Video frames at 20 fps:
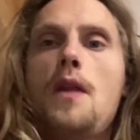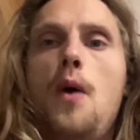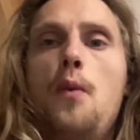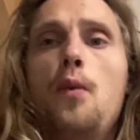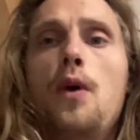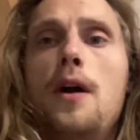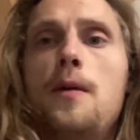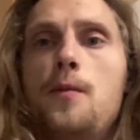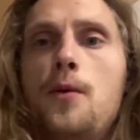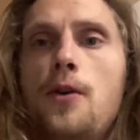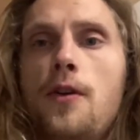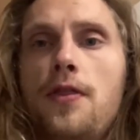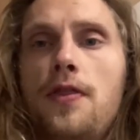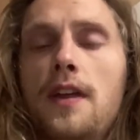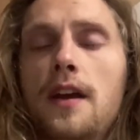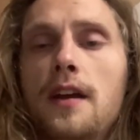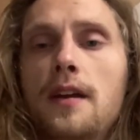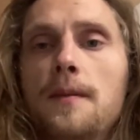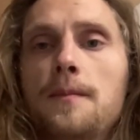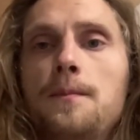One more
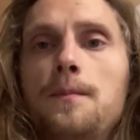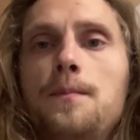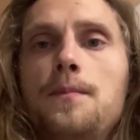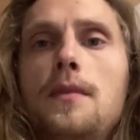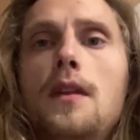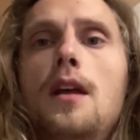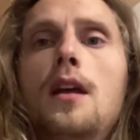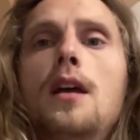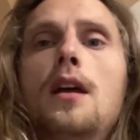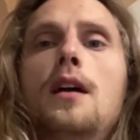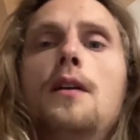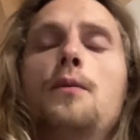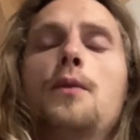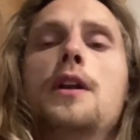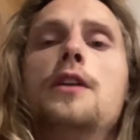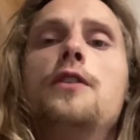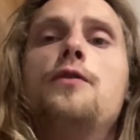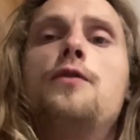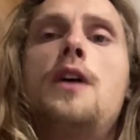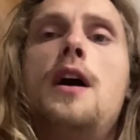thing. When
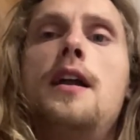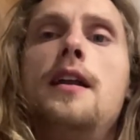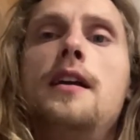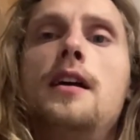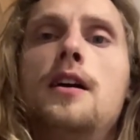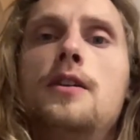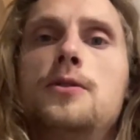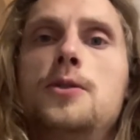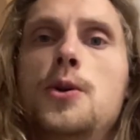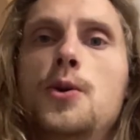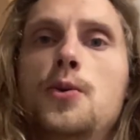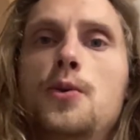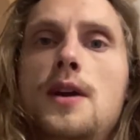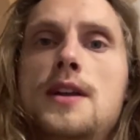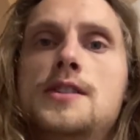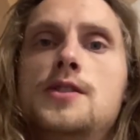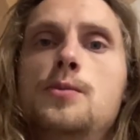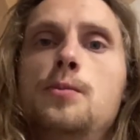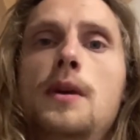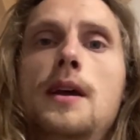you're writing out your
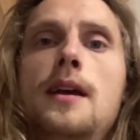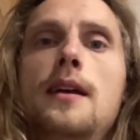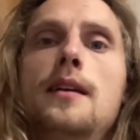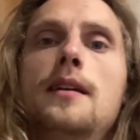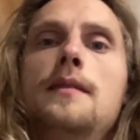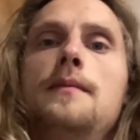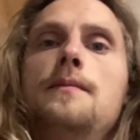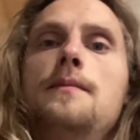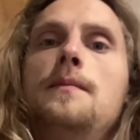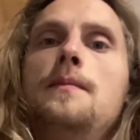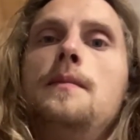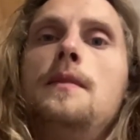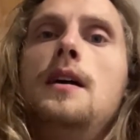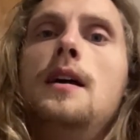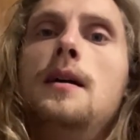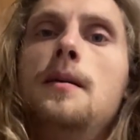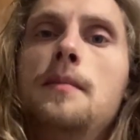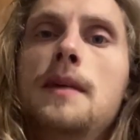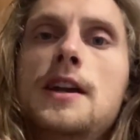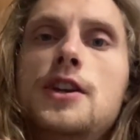resume,
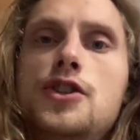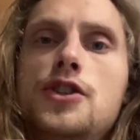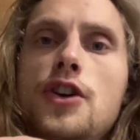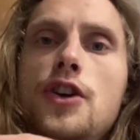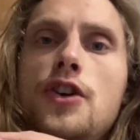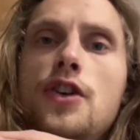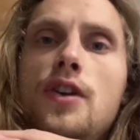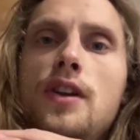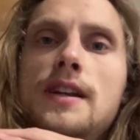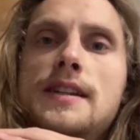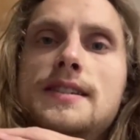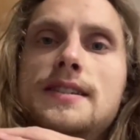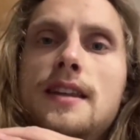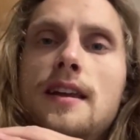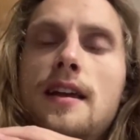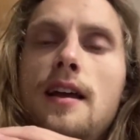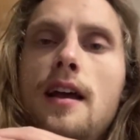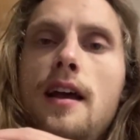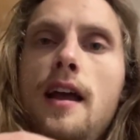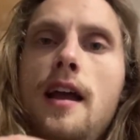make sure you list
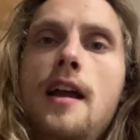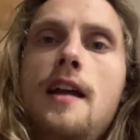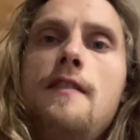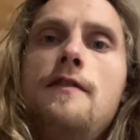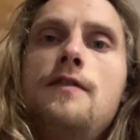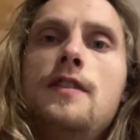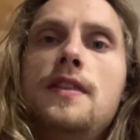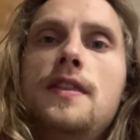every